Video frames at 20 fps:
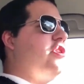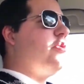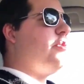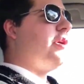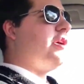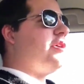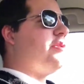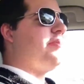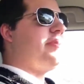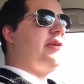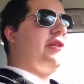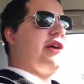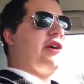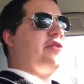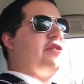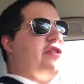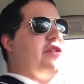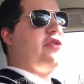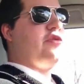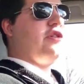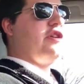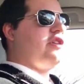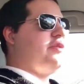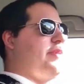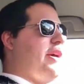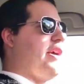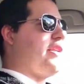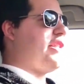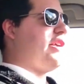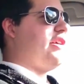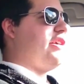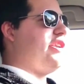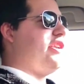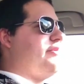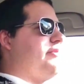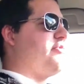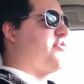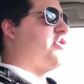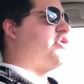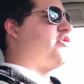Well, it would be like one of those random exiling
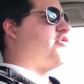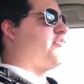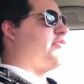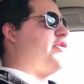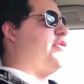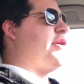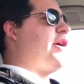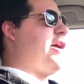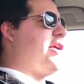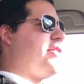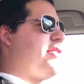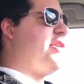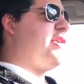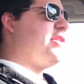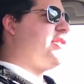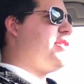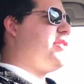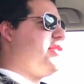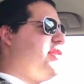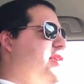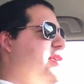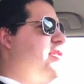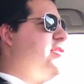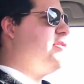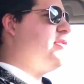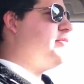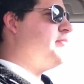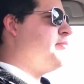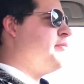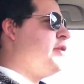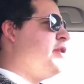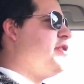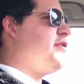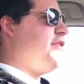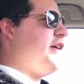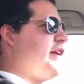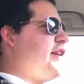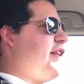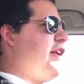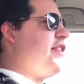number creatures when you cast this. The
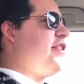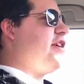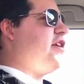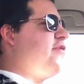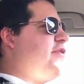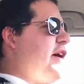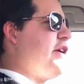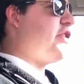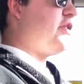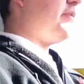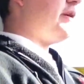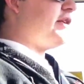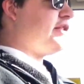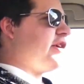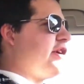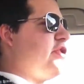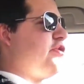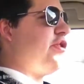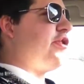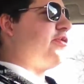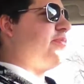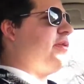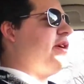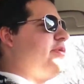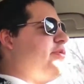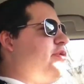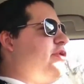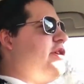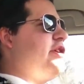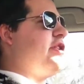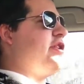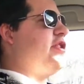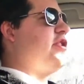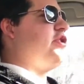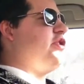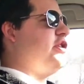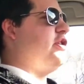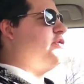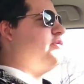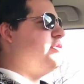fact that it has Delve actually makes it constructed playable because it's,
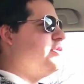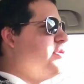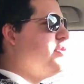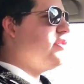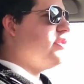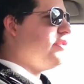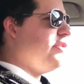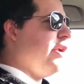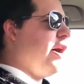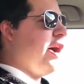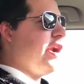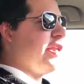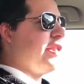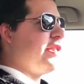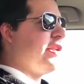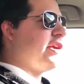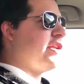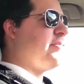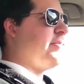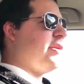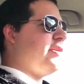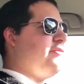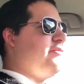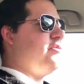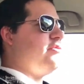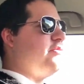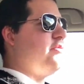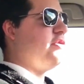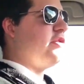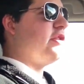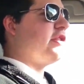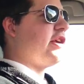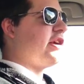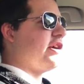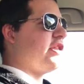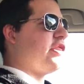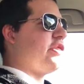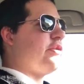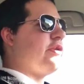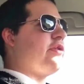not a 6 mana 4/4. It's like a
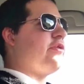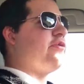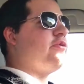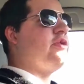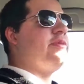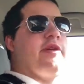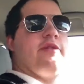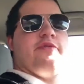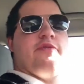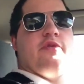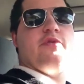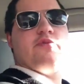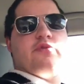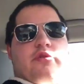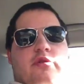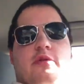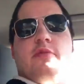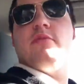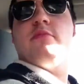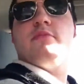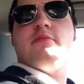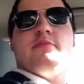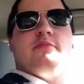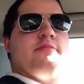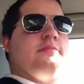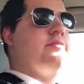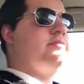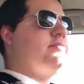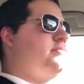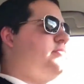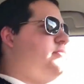3 or 4 mana 4/4.